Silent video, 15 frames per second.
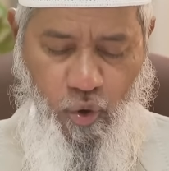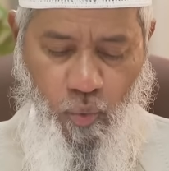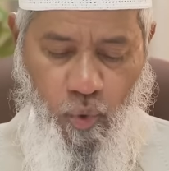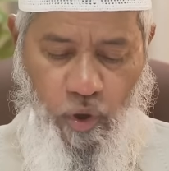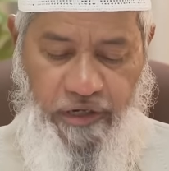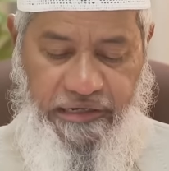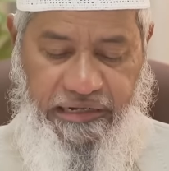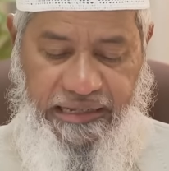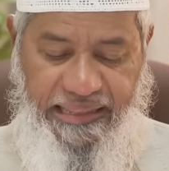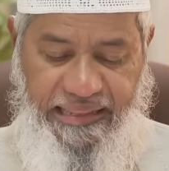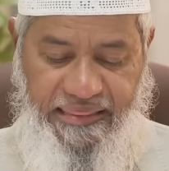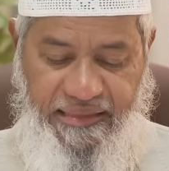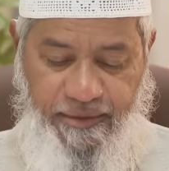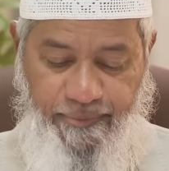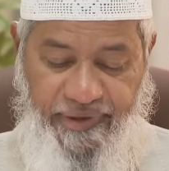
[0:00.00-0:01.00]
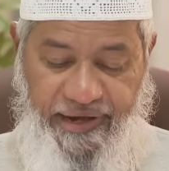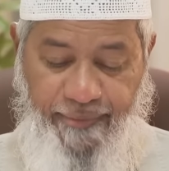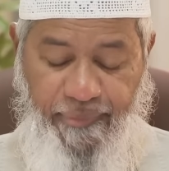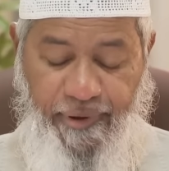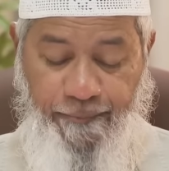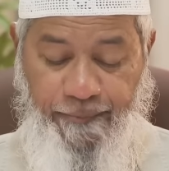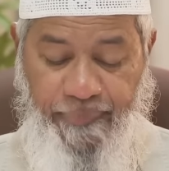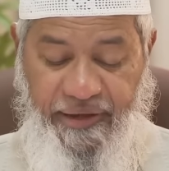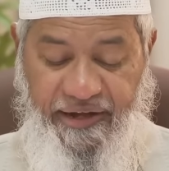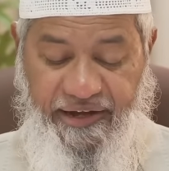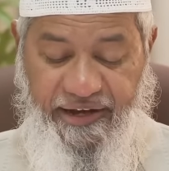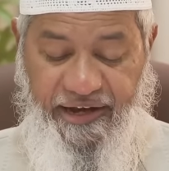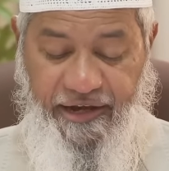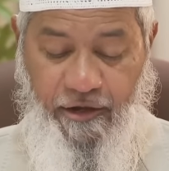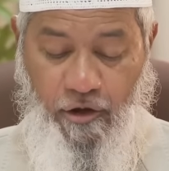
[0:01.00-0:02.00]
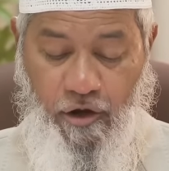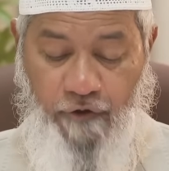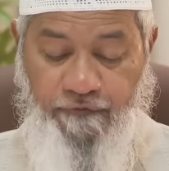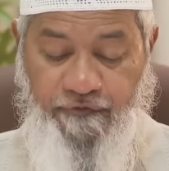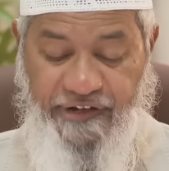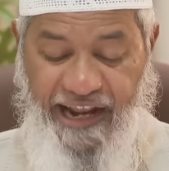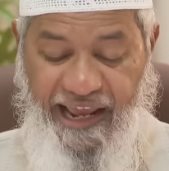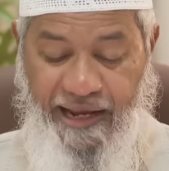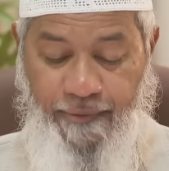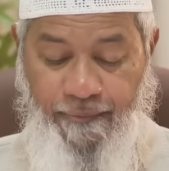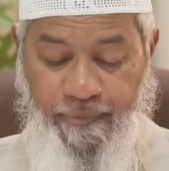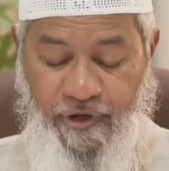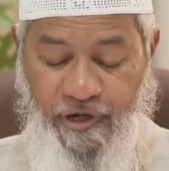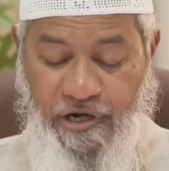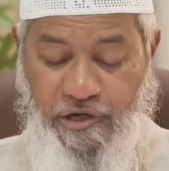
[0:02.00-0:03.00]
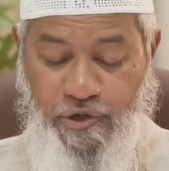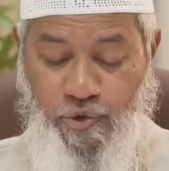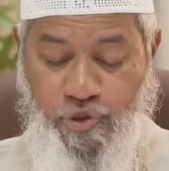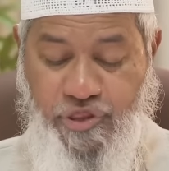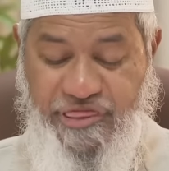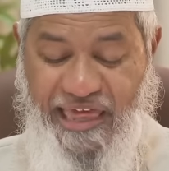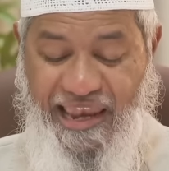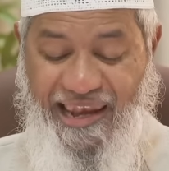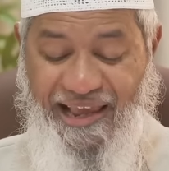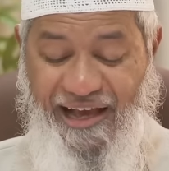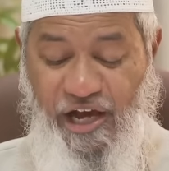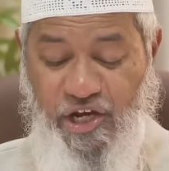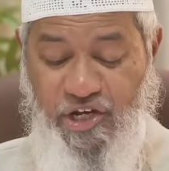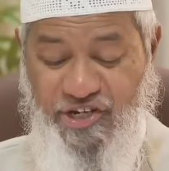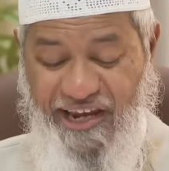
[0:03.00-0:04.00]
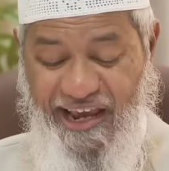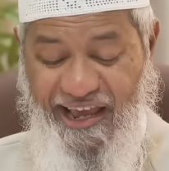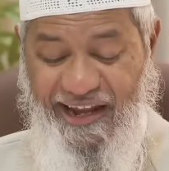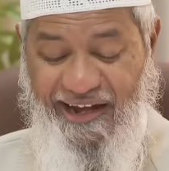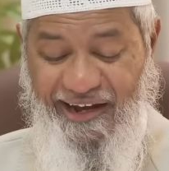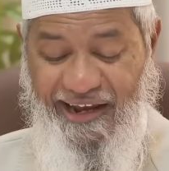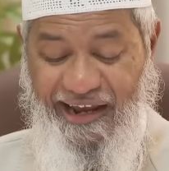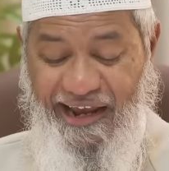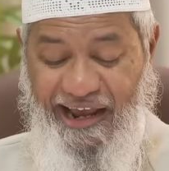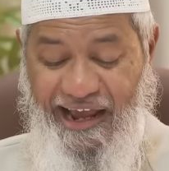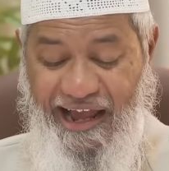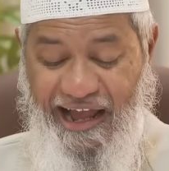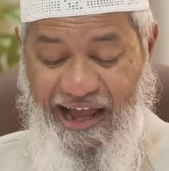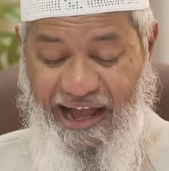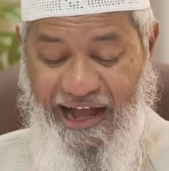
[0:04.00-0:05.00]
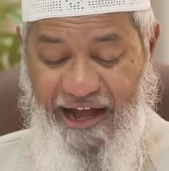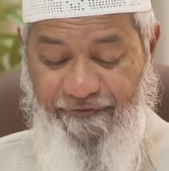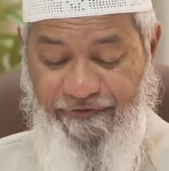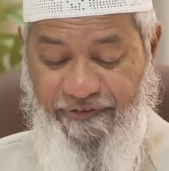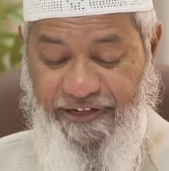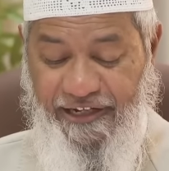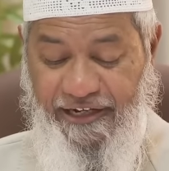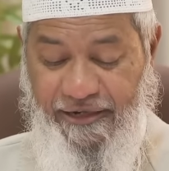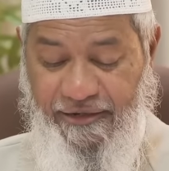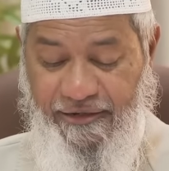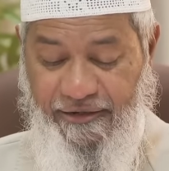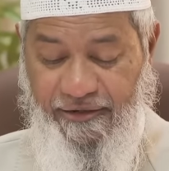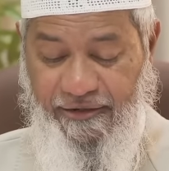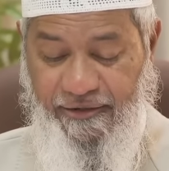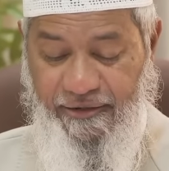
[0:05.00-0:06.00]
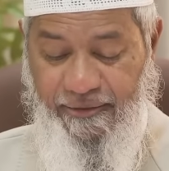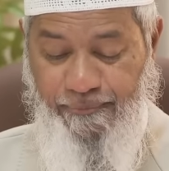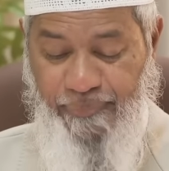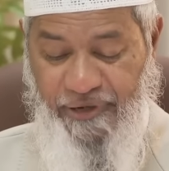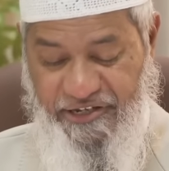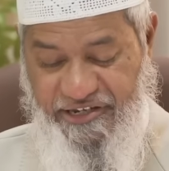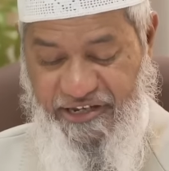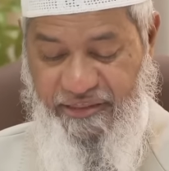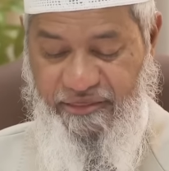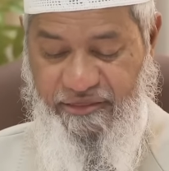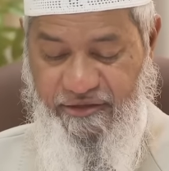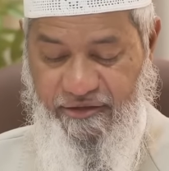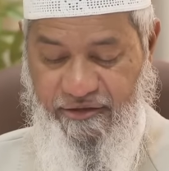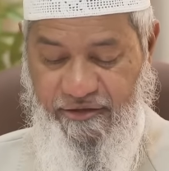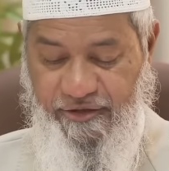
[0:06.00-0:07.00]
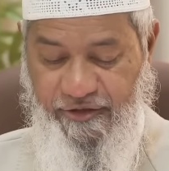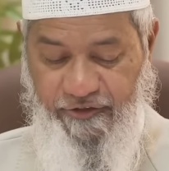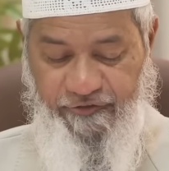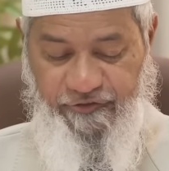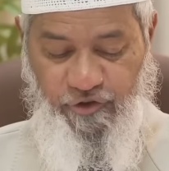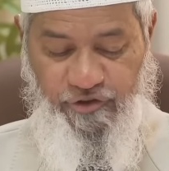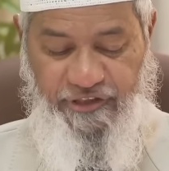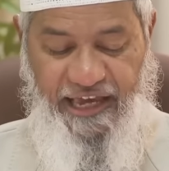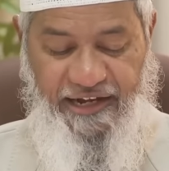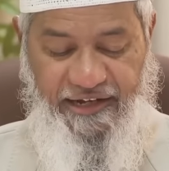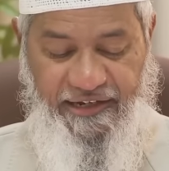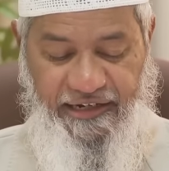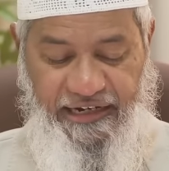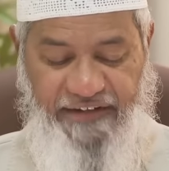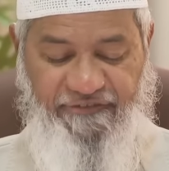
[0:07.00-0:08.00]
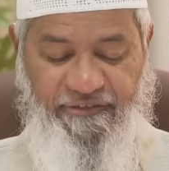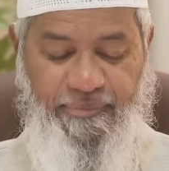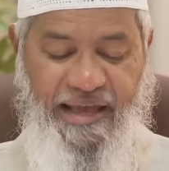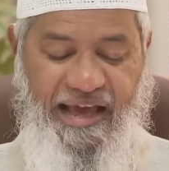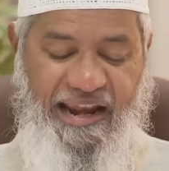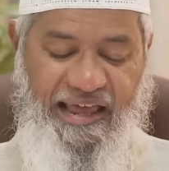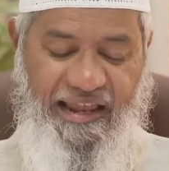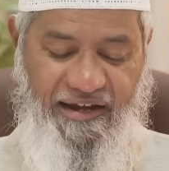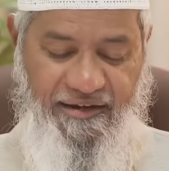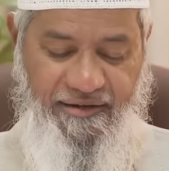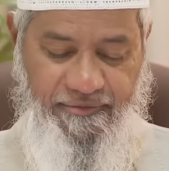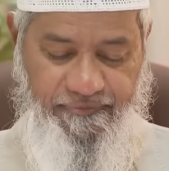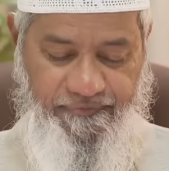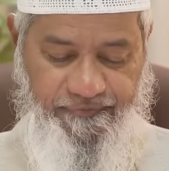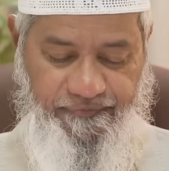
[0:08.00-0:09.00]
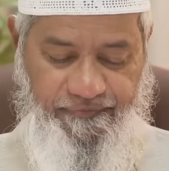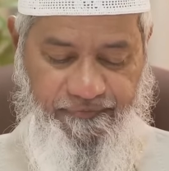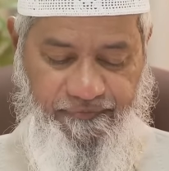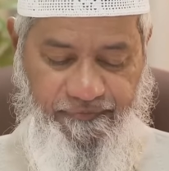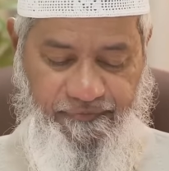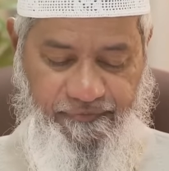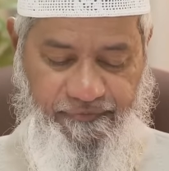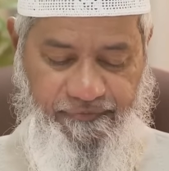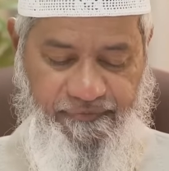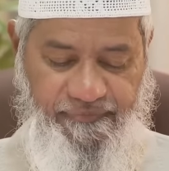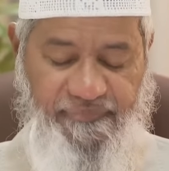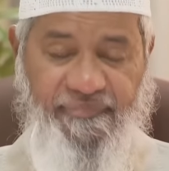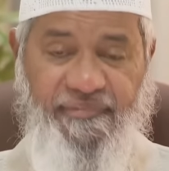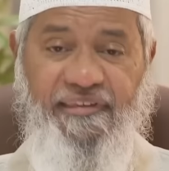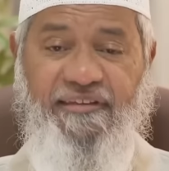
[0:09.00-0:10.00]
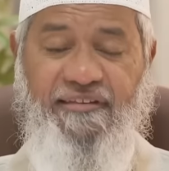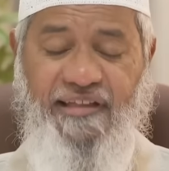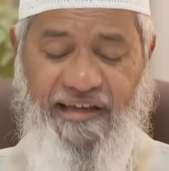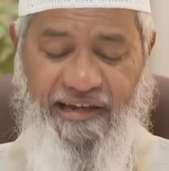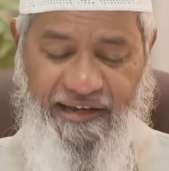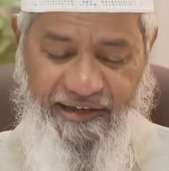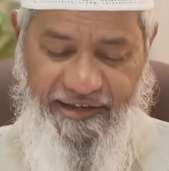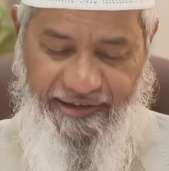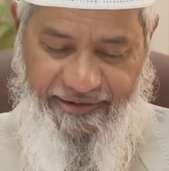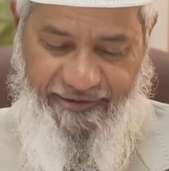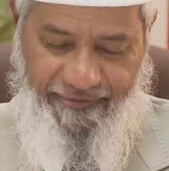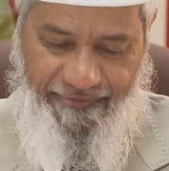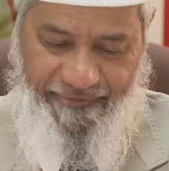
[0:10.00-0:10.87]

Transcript: What is the minimum period of time to sell a share after purchase so that it will be halal? Jazakallah khair.